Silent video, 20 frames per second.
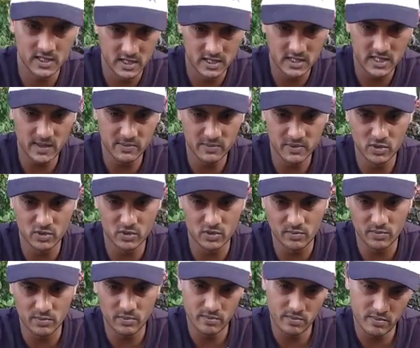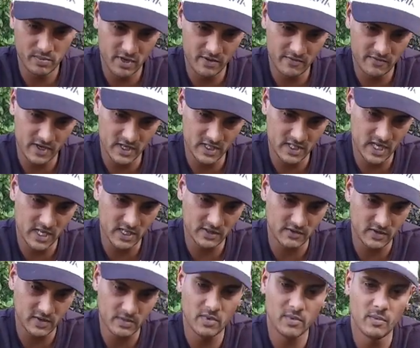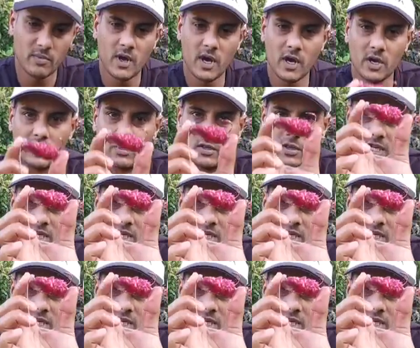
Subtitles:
It's absolute perfect size for a pompano.